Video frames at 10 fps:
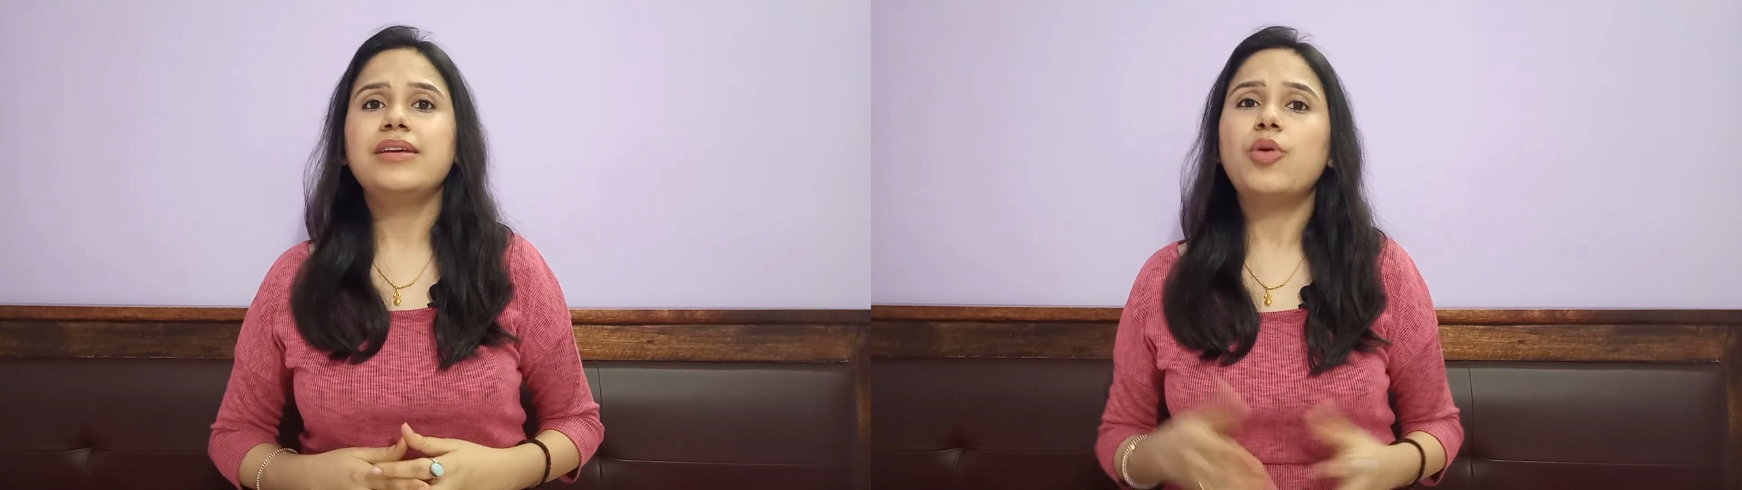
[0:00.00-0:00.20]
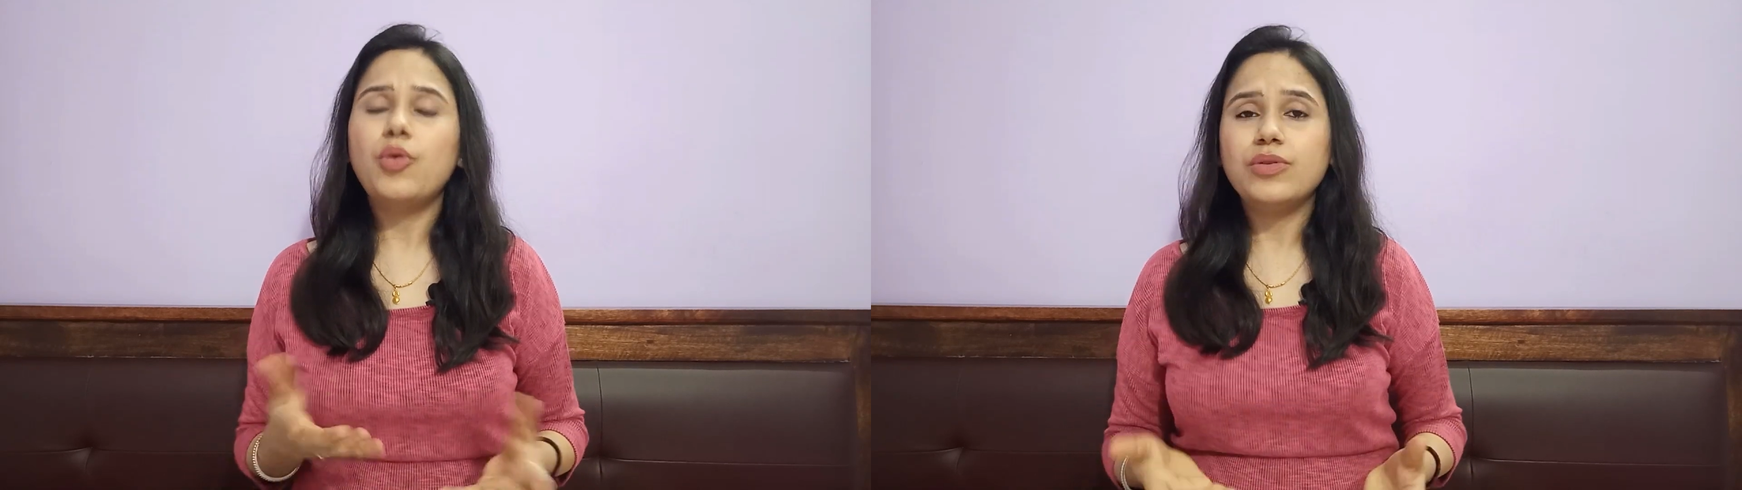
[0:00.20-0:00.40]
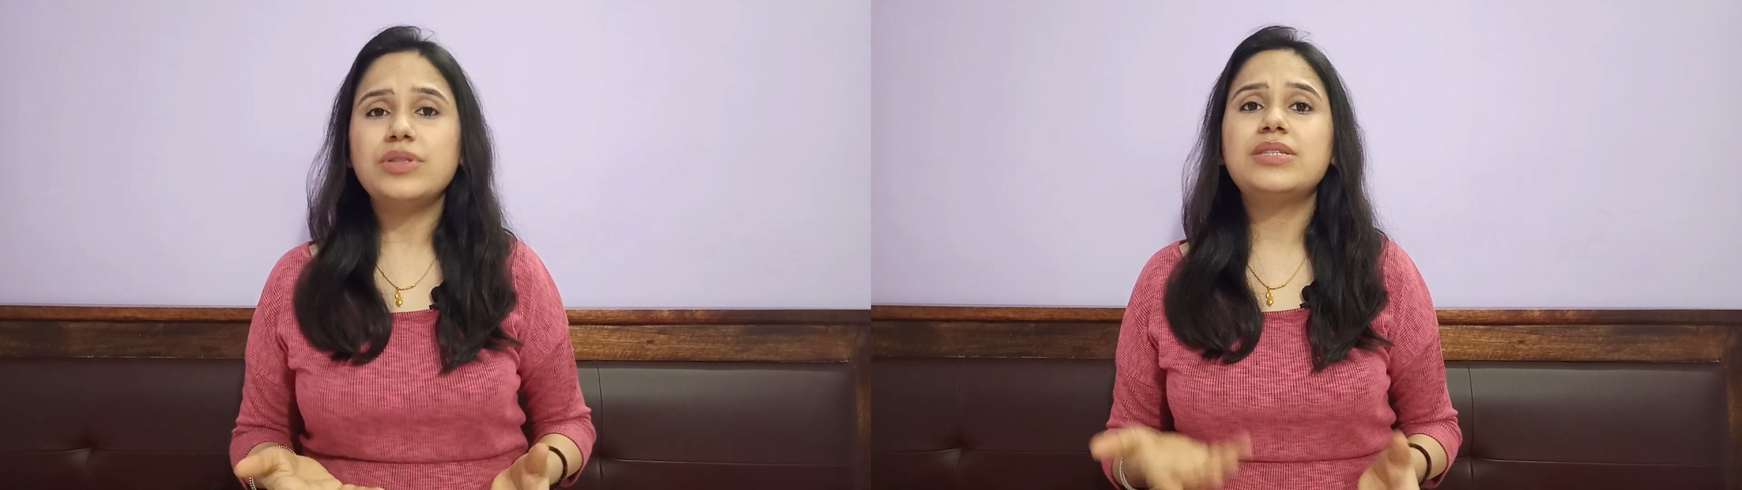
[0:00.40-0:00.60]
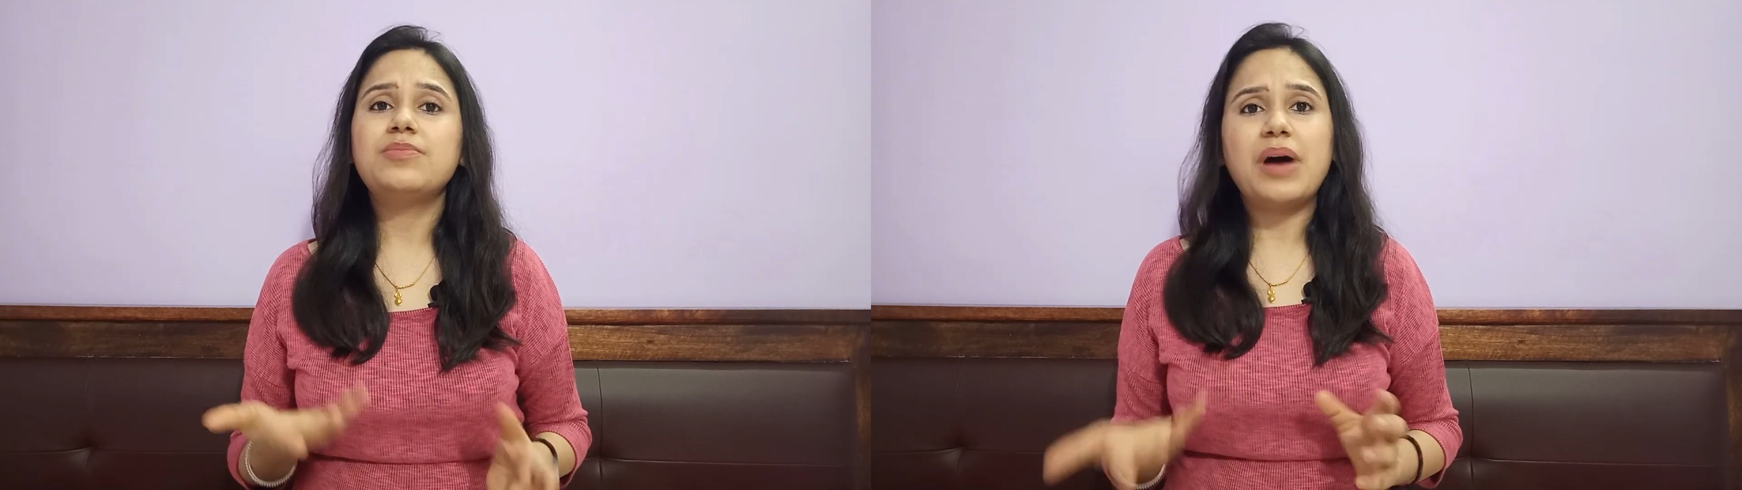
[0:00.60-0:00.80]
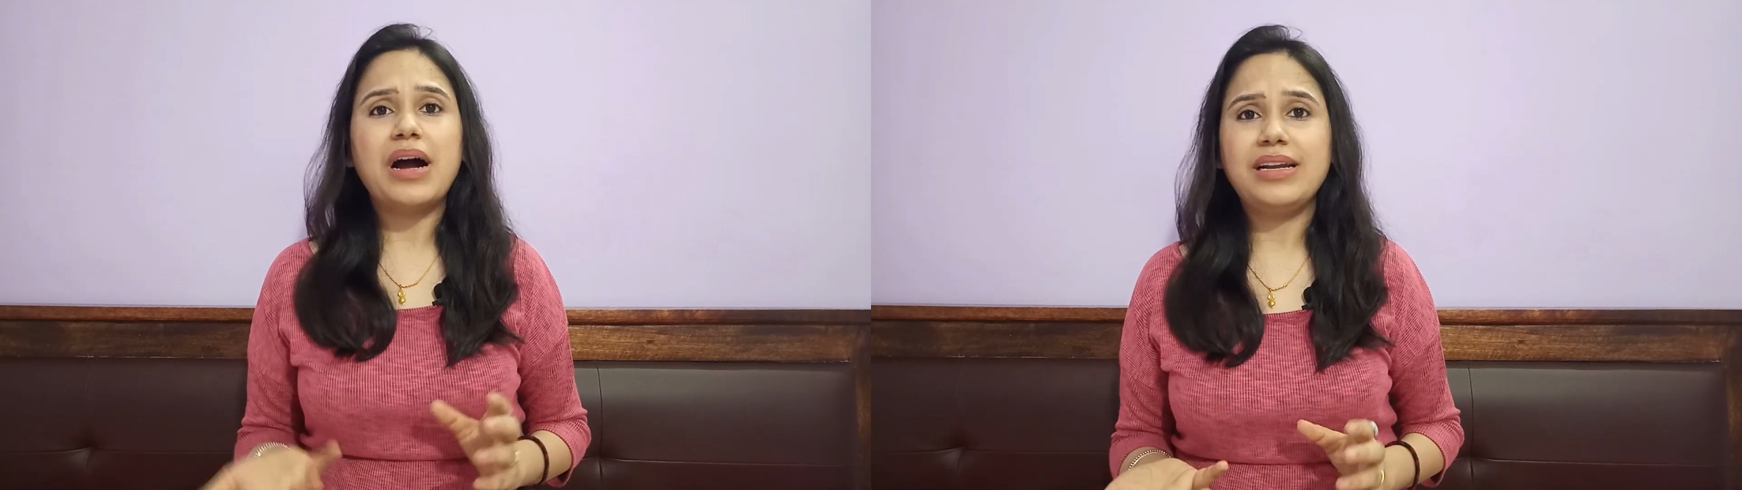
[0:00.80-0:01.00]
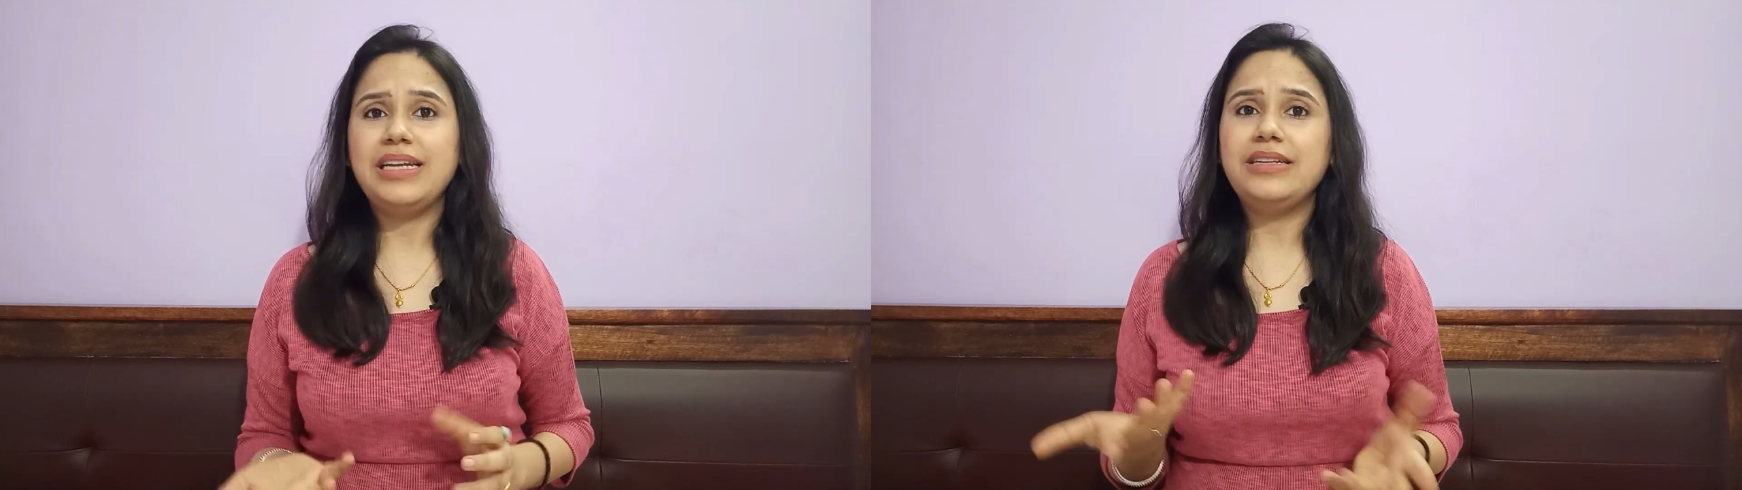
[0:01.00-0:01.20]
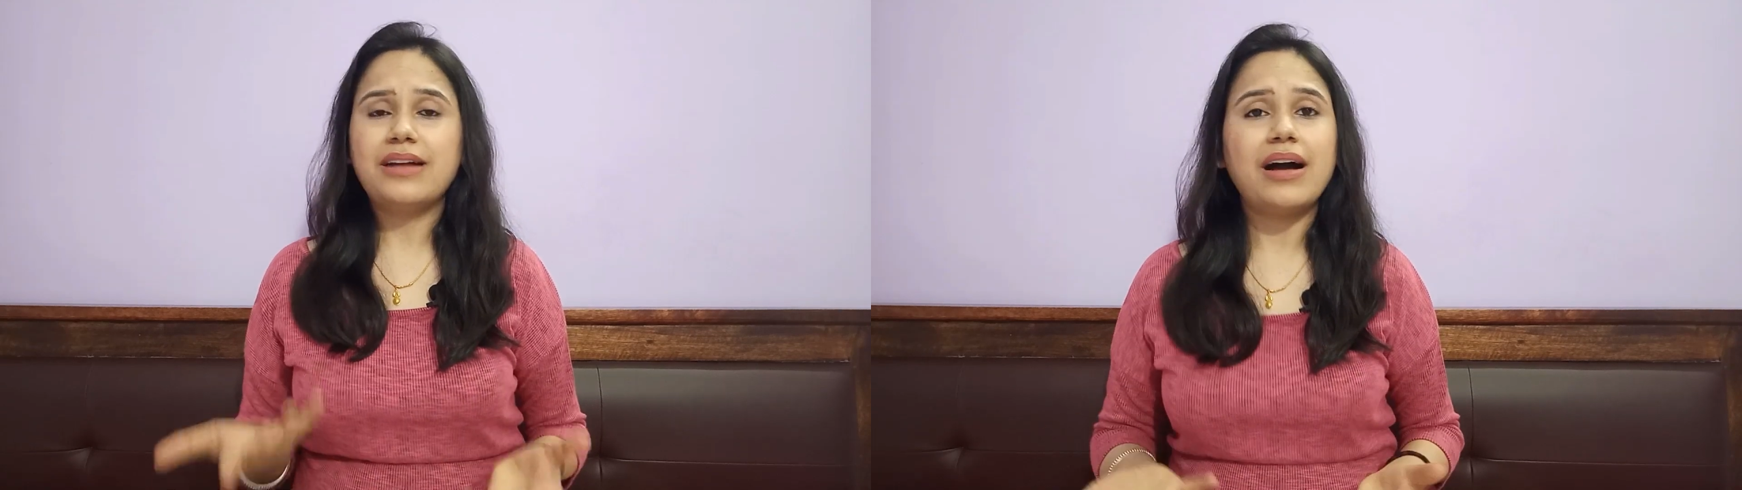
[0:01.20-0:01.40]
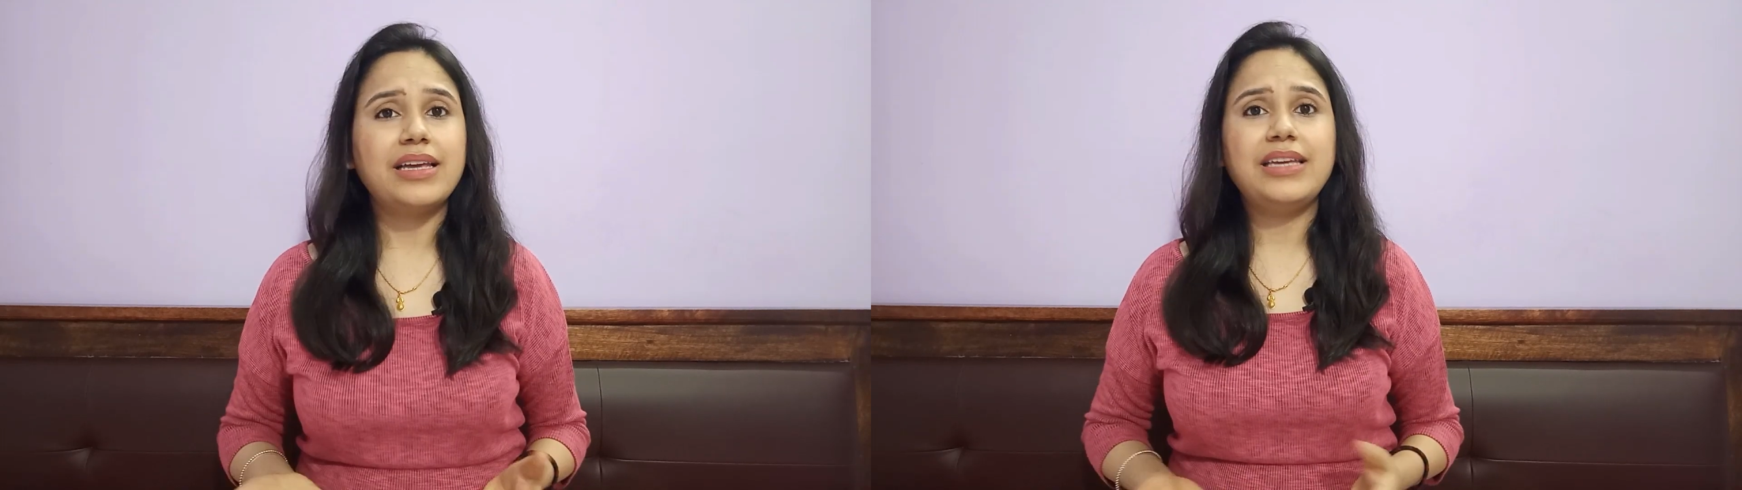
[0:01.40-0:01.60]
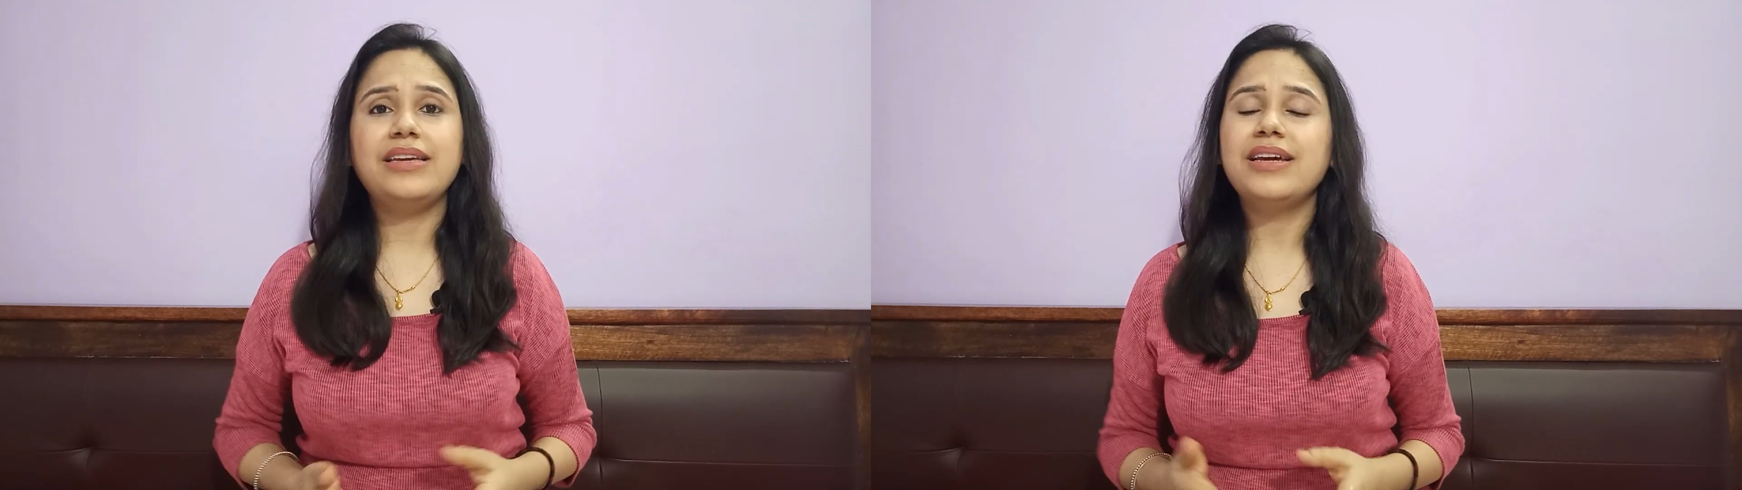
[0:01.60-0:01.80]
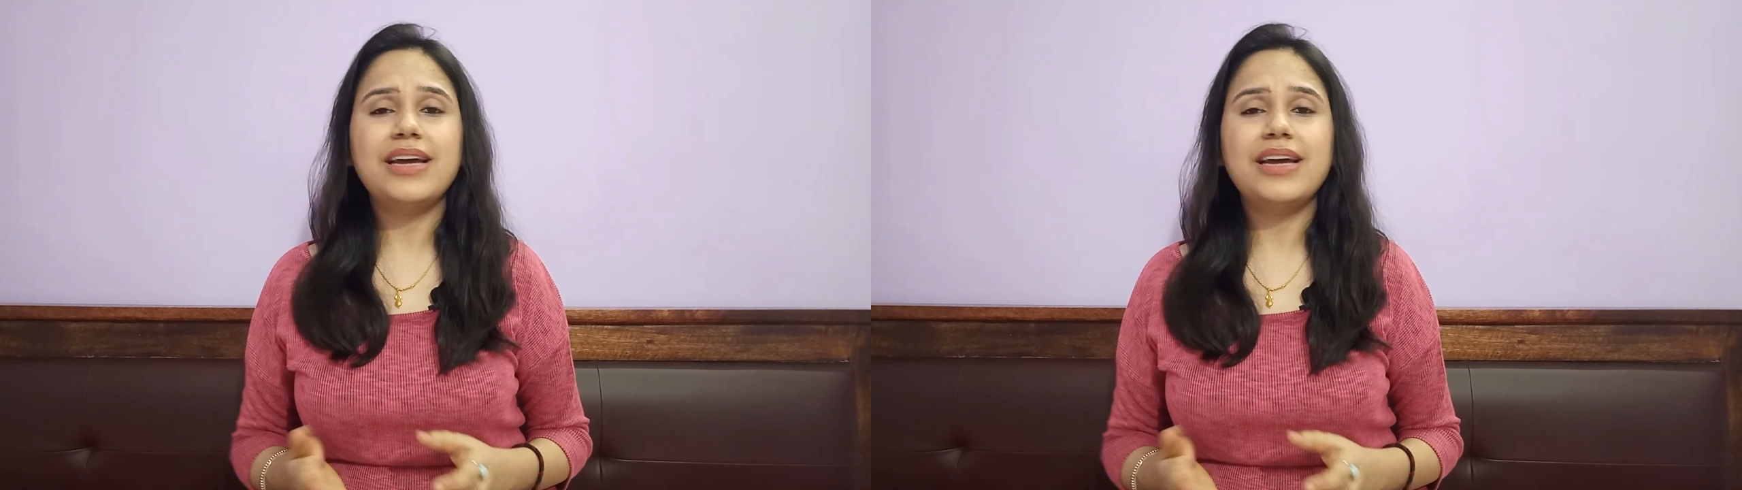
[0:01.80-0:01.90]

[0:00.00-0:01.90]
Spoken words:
oats, barley, ragi,